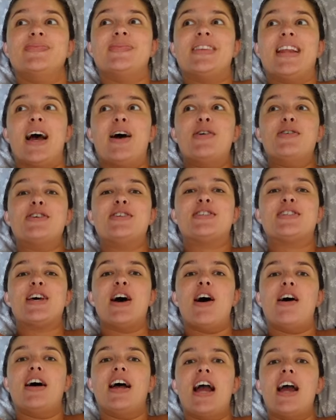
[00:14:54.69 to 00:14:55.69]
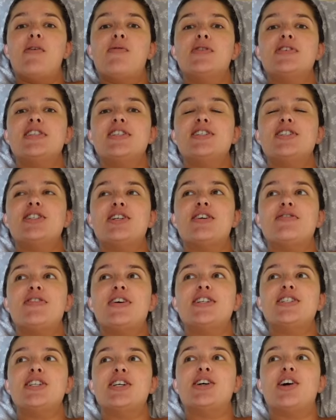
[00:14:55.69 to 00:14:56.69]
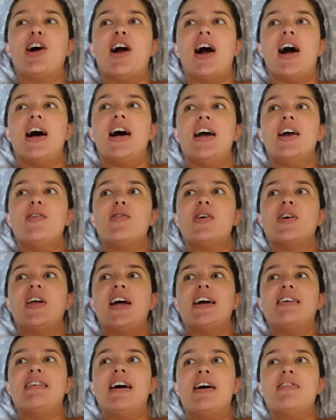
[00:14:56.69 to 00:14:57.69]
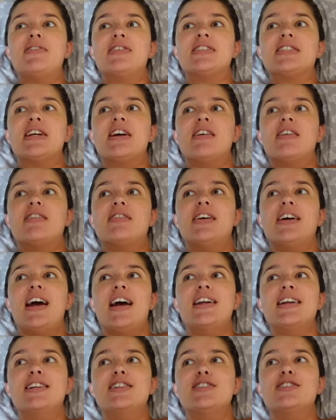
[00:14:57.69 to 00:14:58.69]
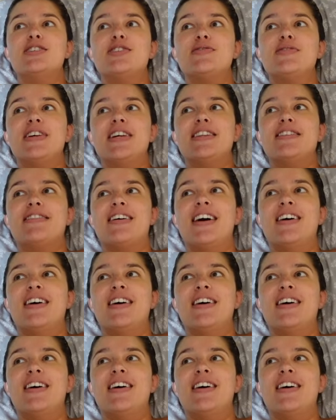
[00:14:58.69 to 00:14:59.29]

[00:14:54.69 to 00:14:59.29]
That was sad. Like, I wasn't sure if I should cry or like laugh hysterically. I didn't do either.